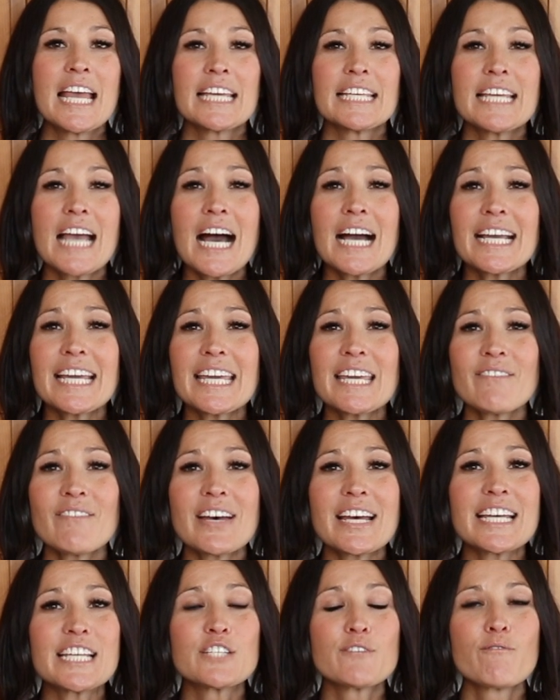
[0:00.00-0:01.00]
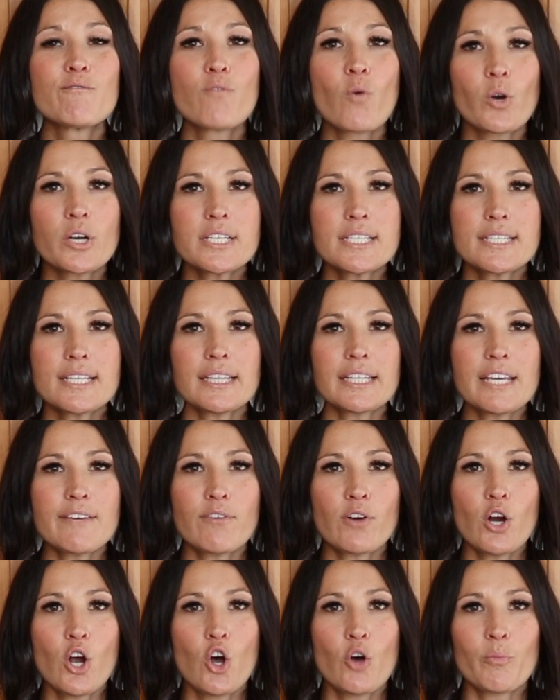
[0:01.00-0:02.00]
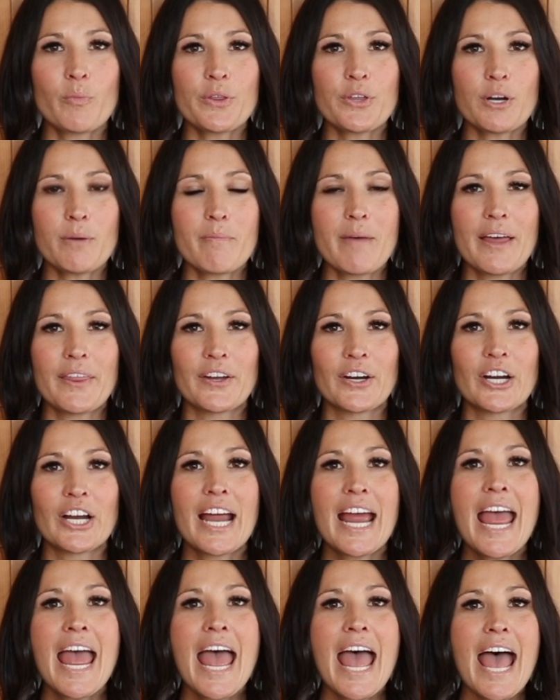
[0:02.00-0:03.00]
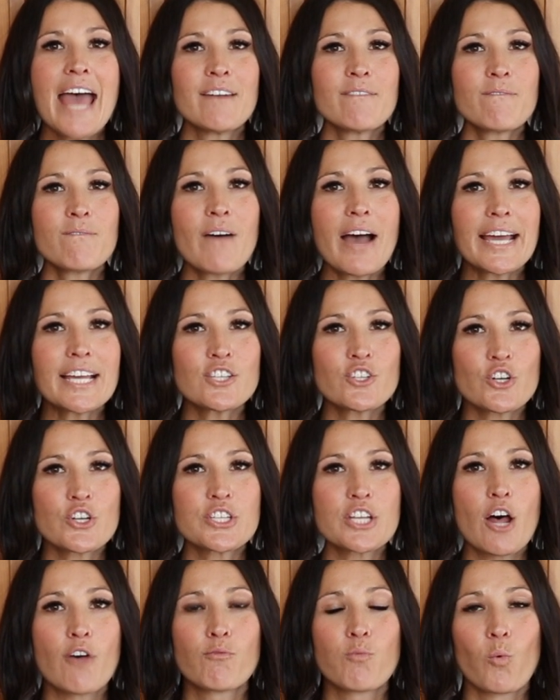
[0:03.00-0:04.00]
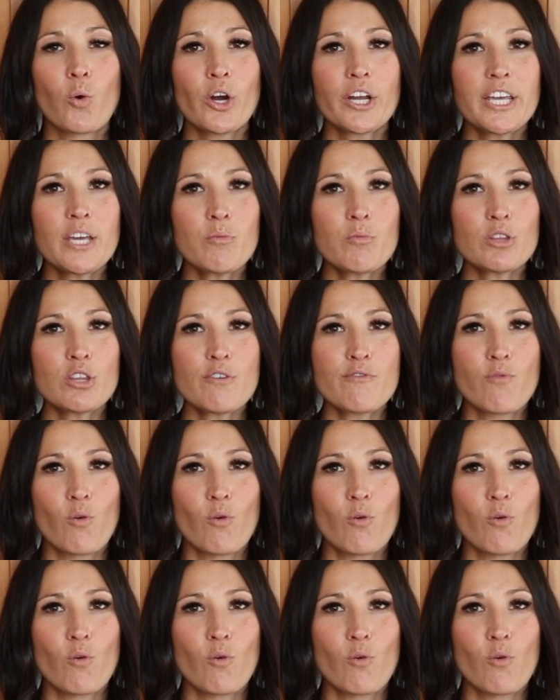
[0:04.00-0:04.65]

Young Eva is forced to leave her home with her mother and finds herself working with the